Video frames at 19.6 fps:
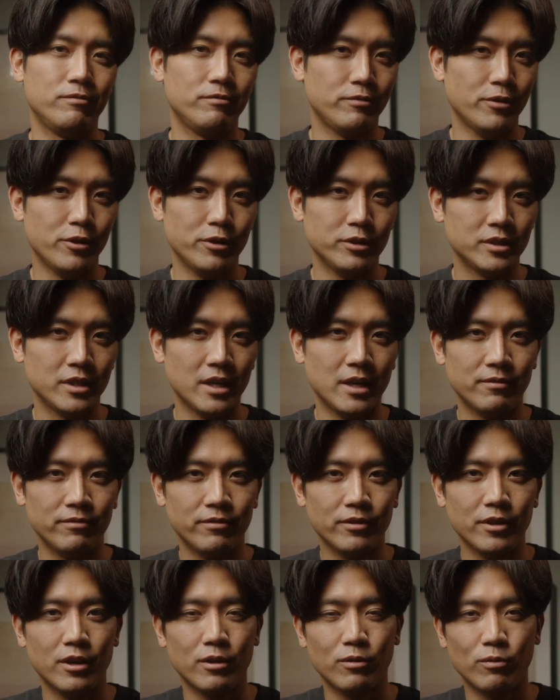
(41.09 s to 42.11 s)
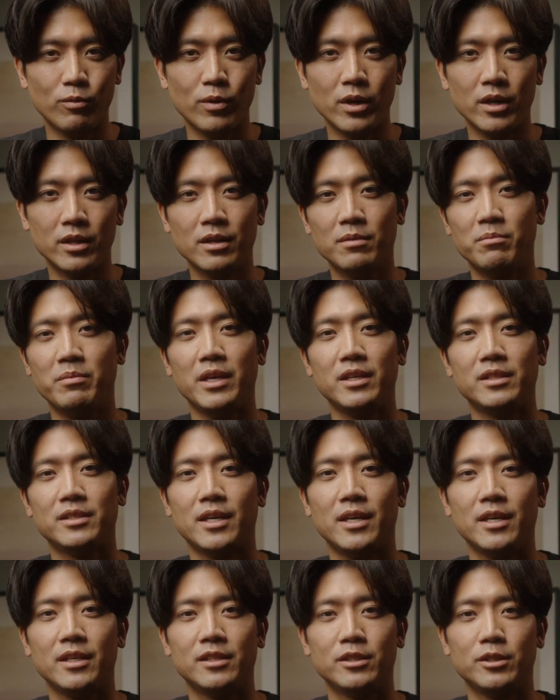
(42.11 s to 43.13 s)
First F-Log1 base
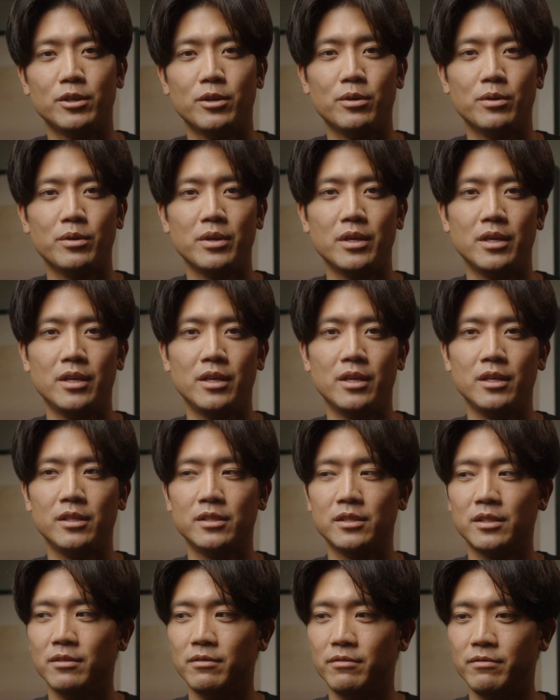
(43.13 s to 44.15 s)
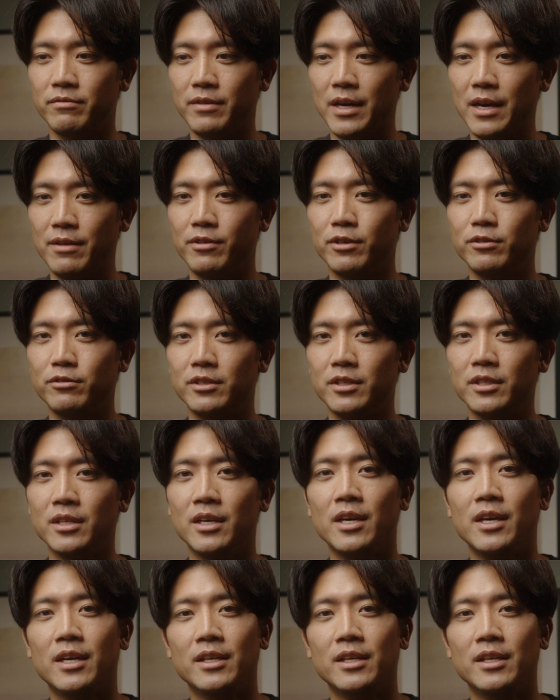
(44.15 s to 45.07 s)
ISO is 500,